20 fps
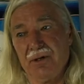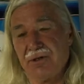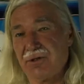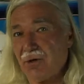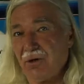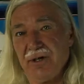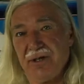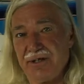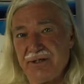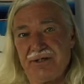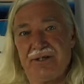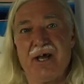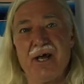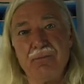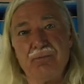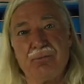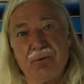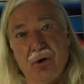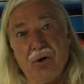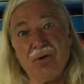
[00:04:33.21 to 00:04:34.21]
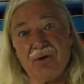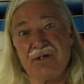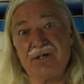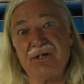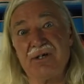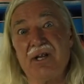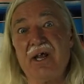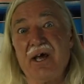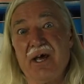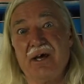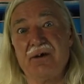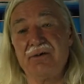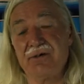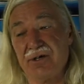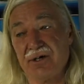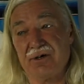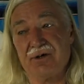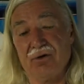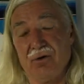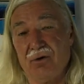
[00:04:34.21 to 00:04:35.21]
totally dead broke slaves
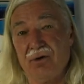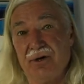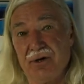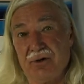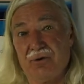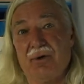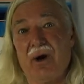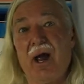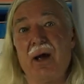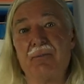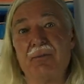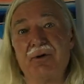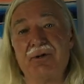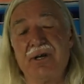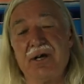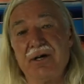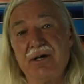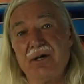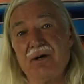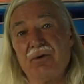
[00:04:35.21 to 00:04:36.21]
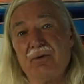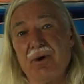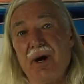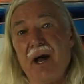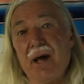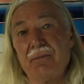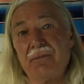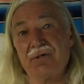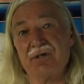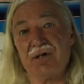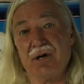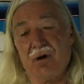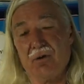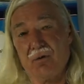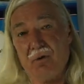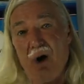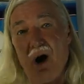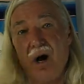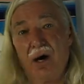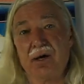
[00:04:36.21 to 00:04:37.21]
that could only grab what they could grab and start
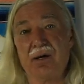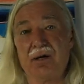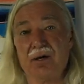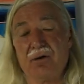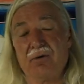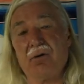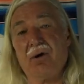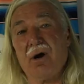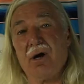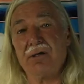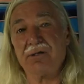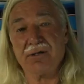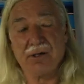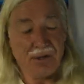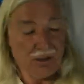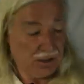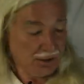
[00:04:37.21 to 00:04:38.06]
walking across,